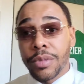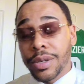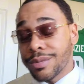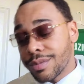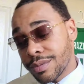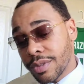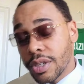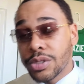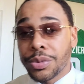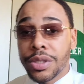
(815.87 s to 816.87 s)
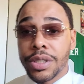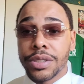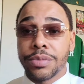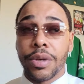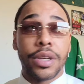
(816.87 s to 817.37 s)
But it is what it
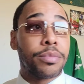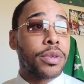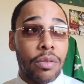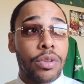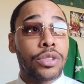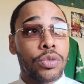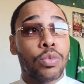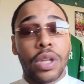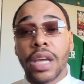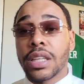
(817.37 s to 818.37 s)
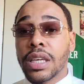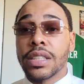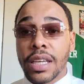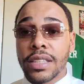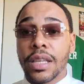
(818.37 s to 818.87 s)
is, man. But I really do, would like to
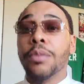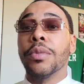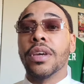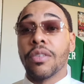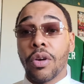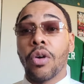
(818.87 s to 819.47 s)
get that done, man.